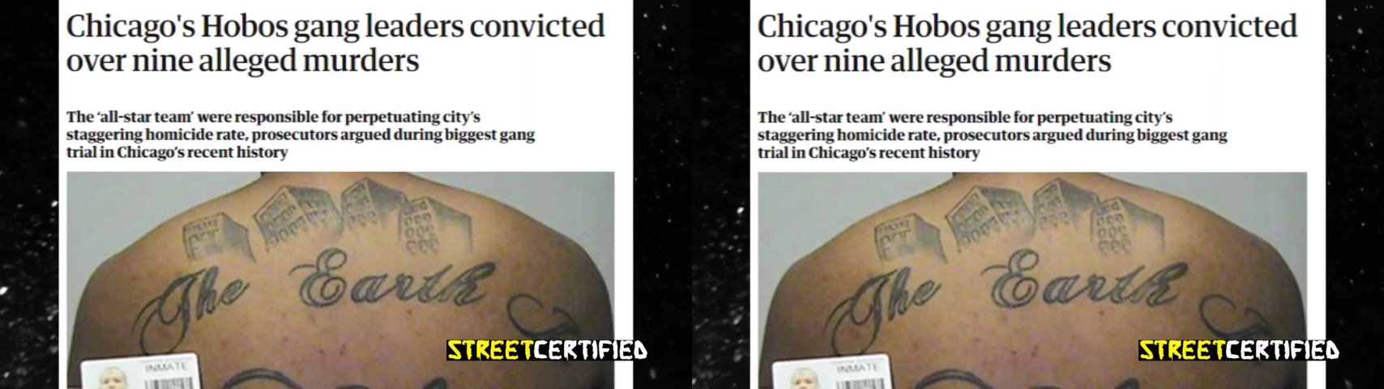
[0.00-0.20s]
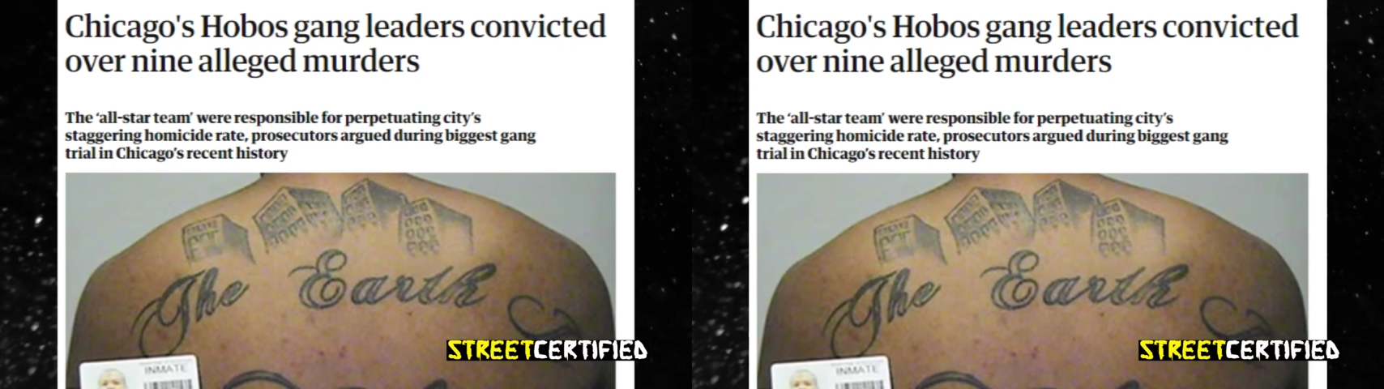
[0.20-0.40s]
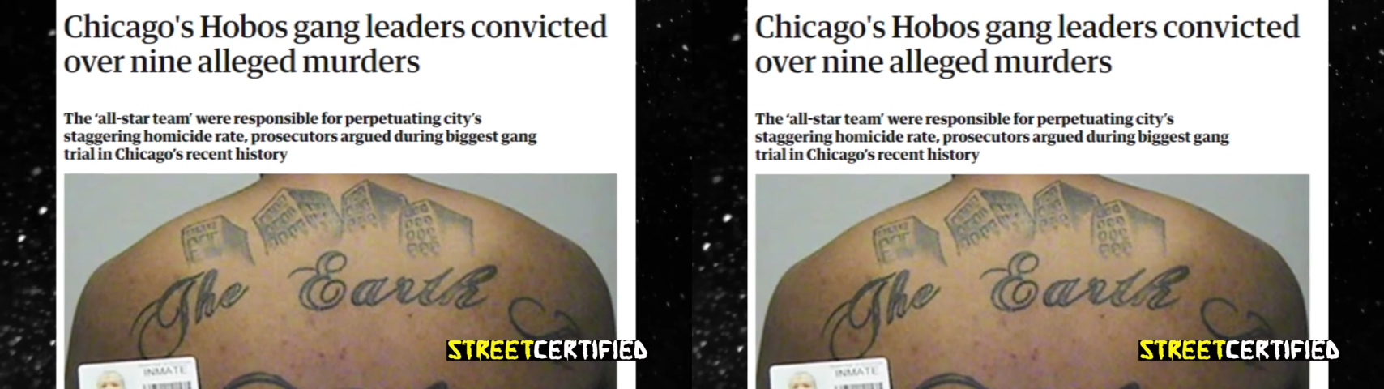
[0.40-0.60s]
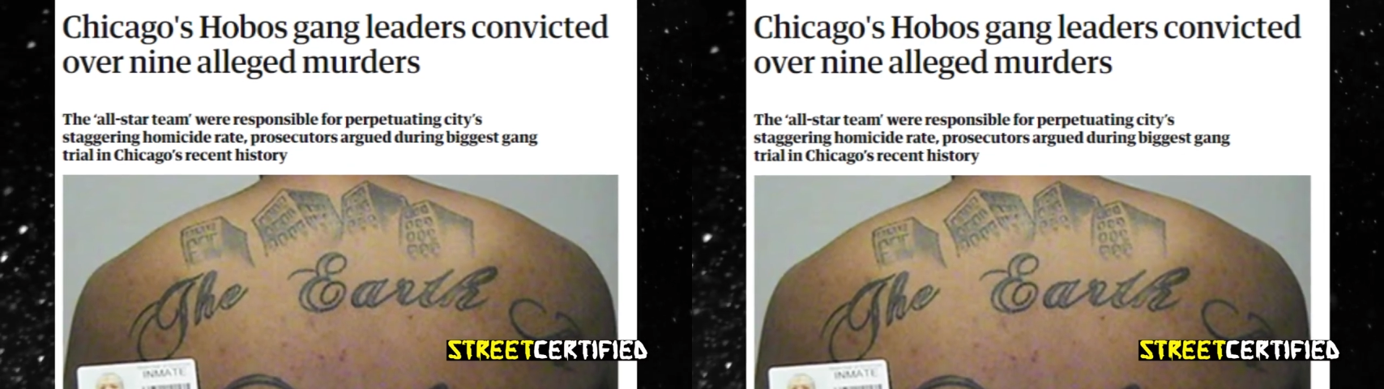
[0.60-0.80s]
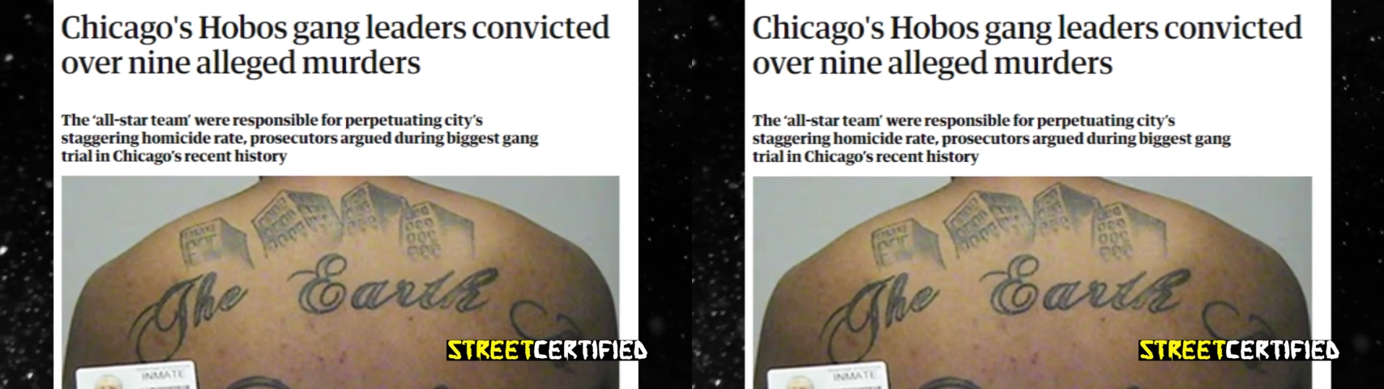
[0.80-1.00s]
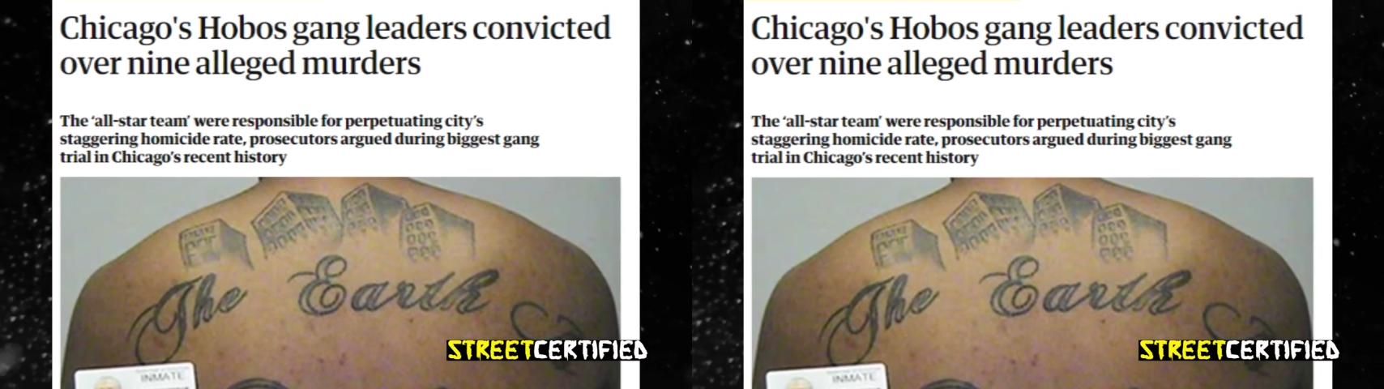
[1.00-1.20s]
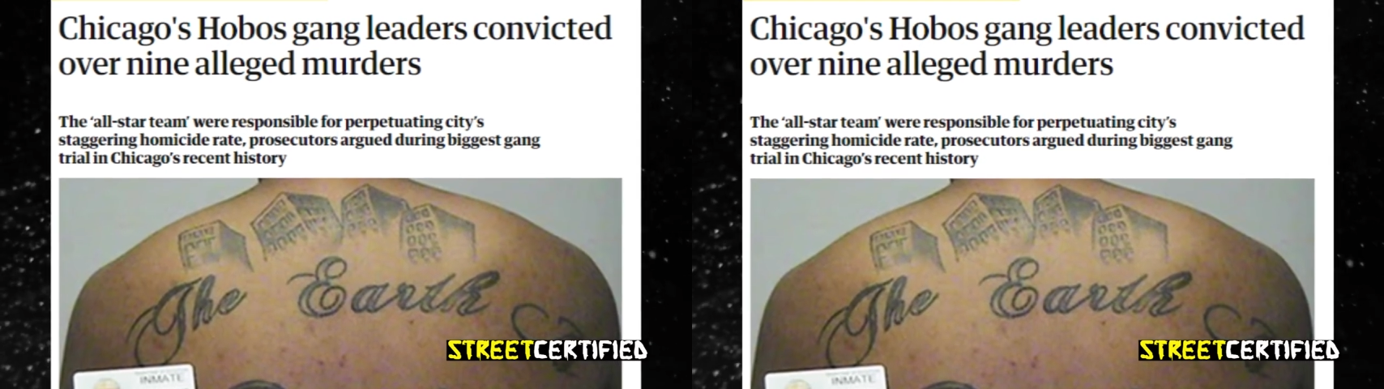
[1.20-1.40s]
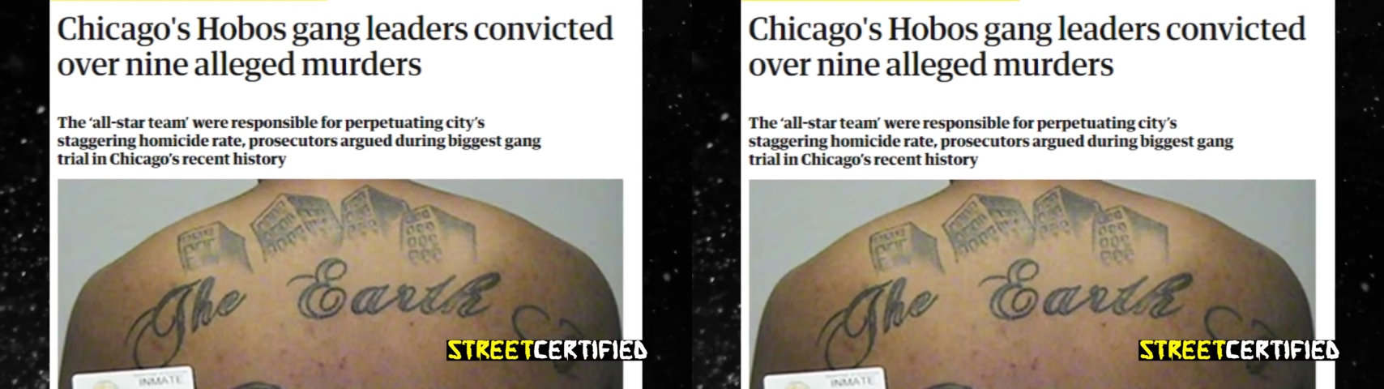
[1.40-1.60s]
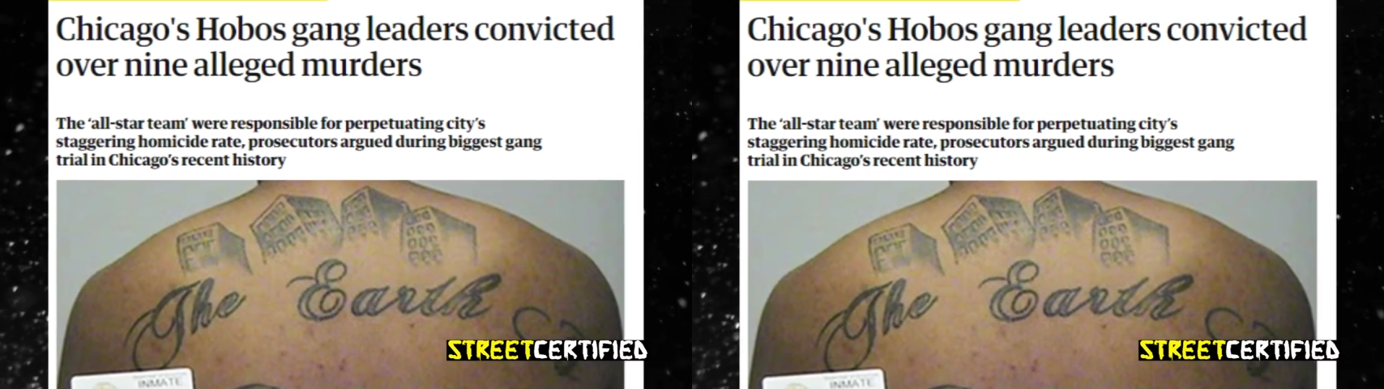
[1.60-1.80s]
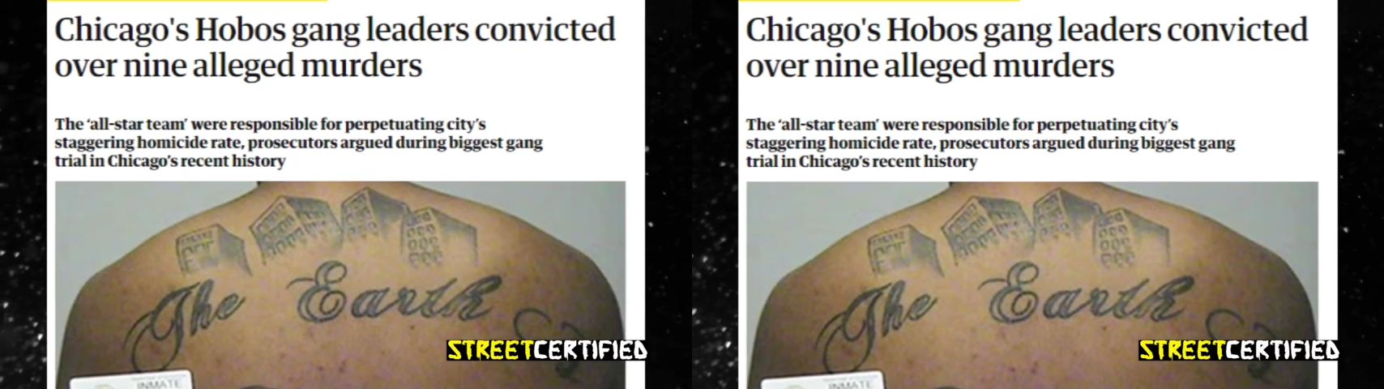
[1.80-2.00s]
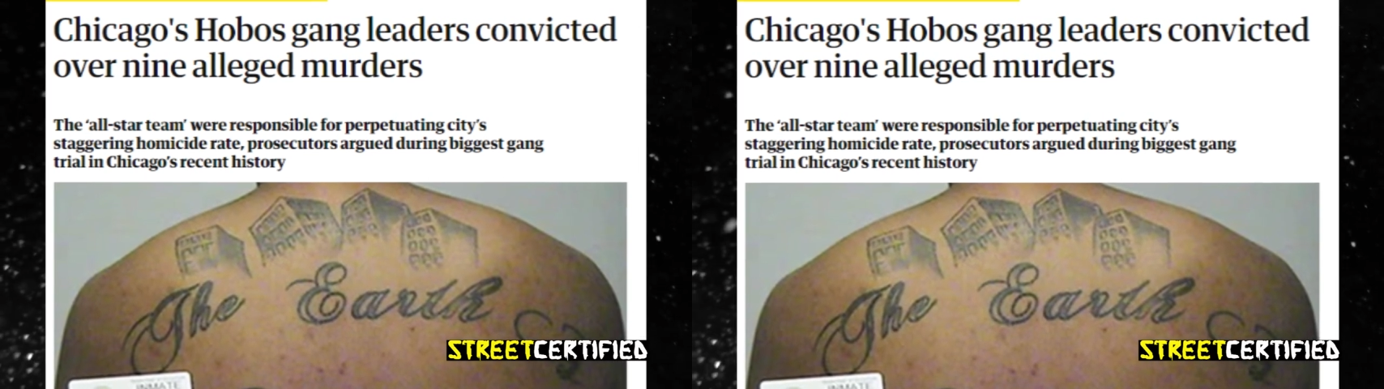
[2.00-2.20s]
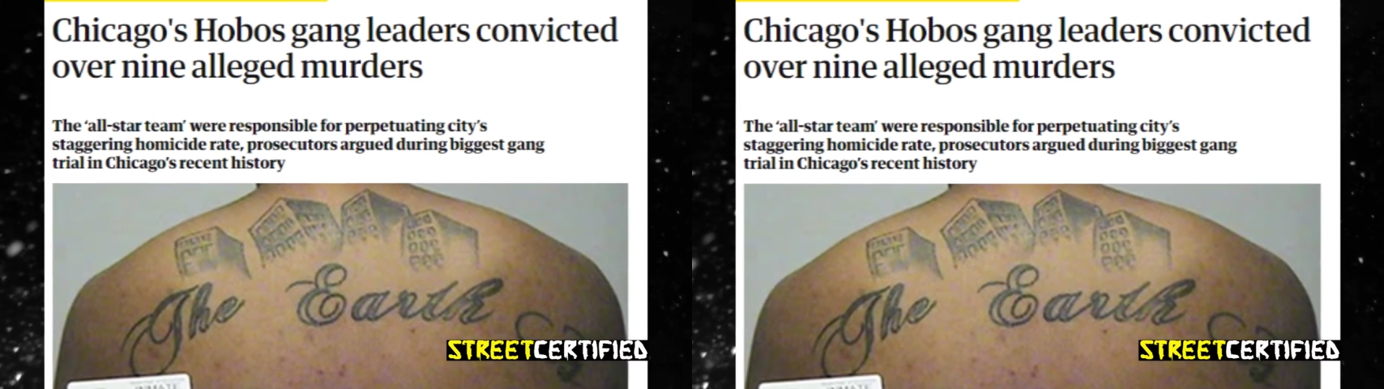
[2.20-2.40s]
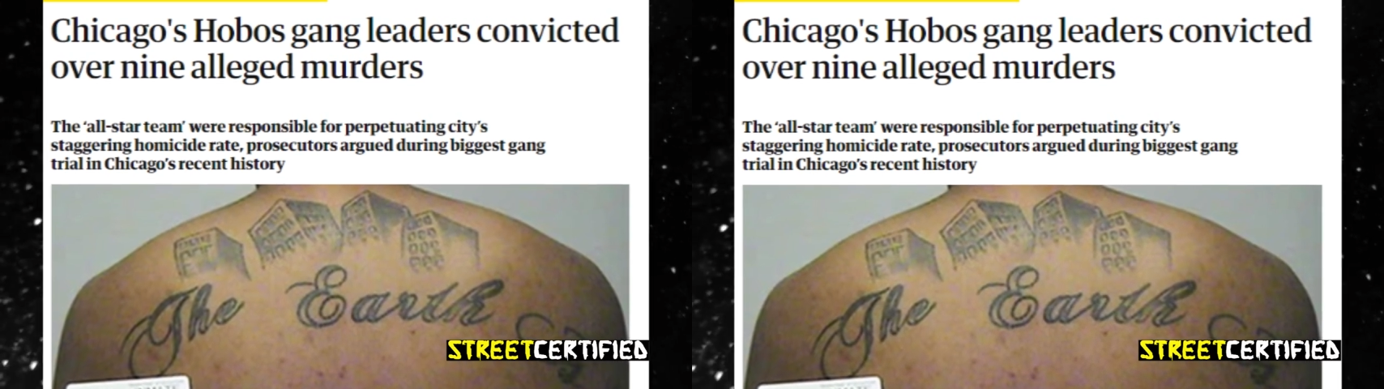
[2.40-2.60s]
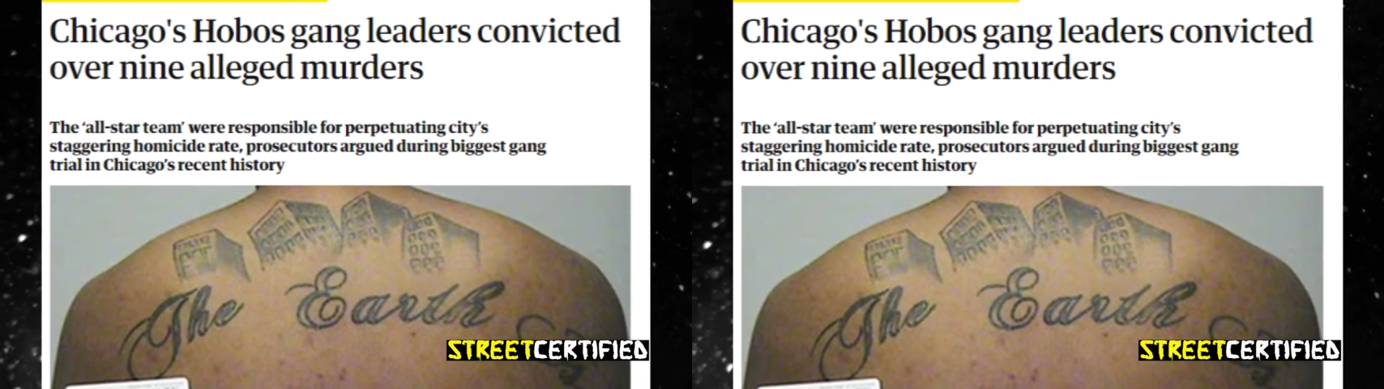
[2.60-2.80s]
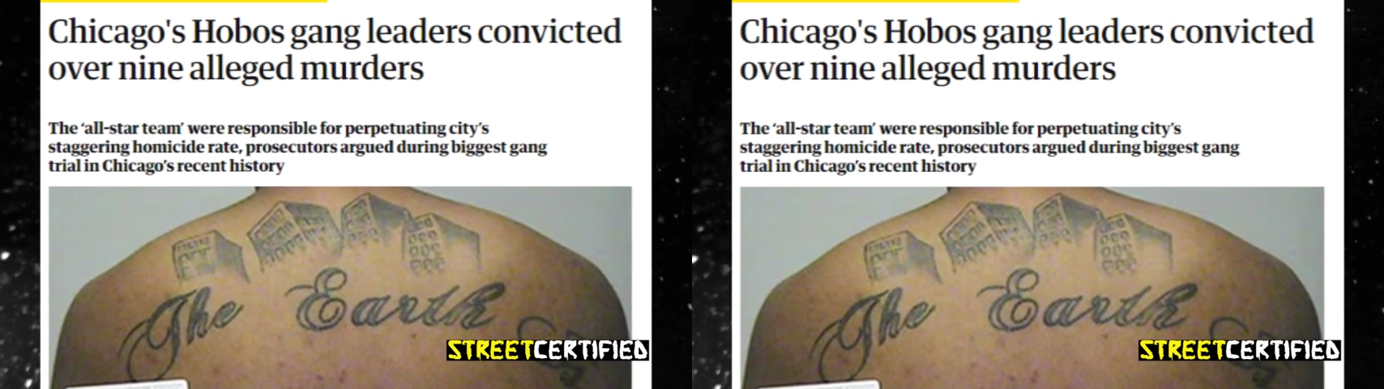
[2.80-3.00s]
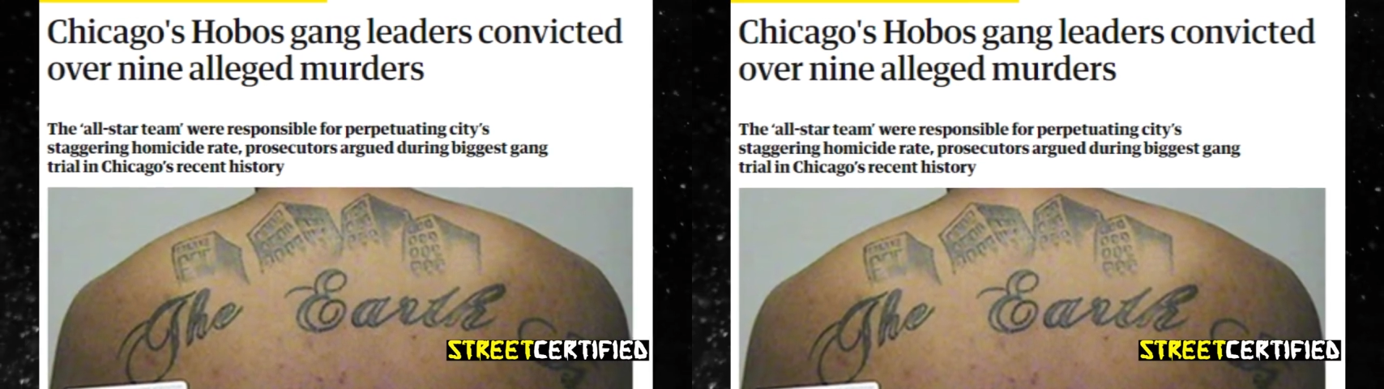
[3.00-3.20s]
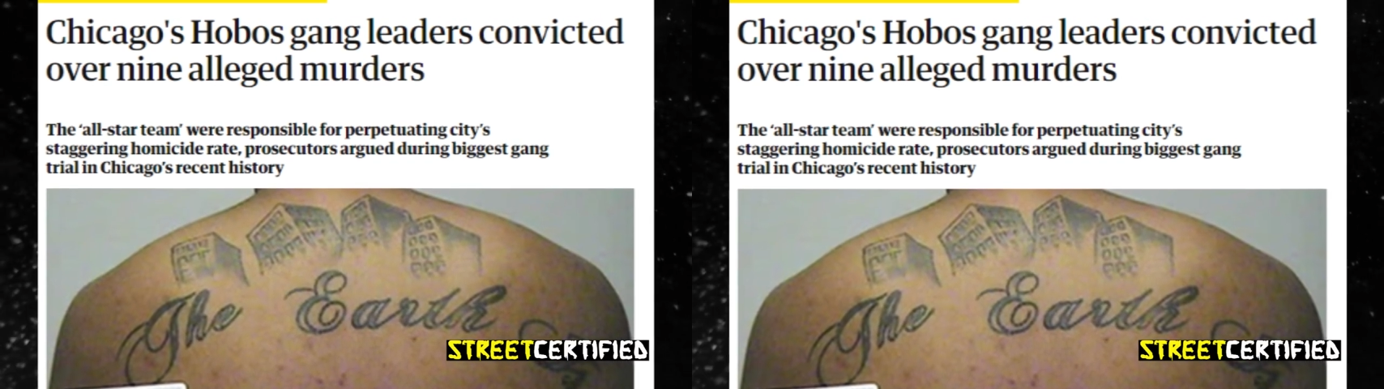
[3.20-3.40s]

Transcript: Nobody's mouth can be seen.